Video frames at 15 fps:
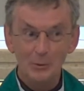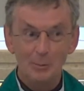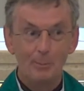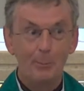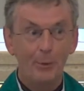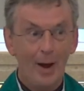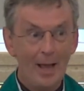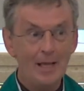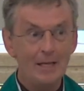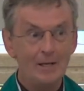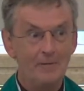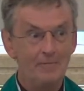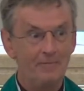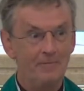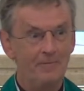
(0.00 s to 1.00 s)
brave.
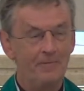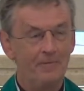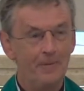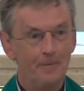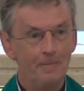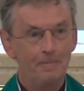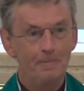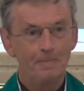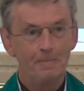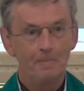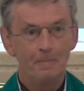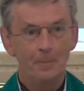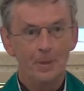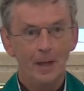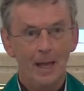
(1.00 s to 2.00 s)

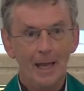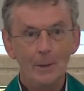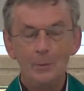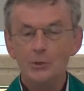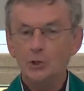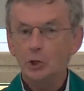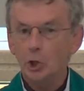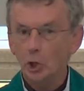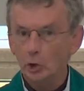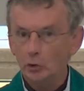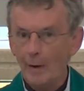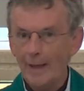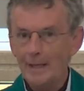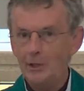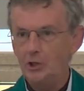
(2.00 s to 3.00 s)
He was
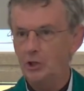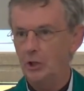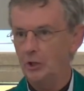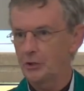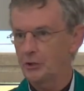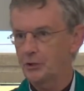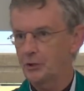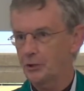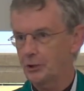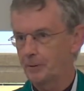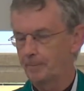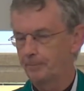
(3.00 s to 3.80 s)
courageous.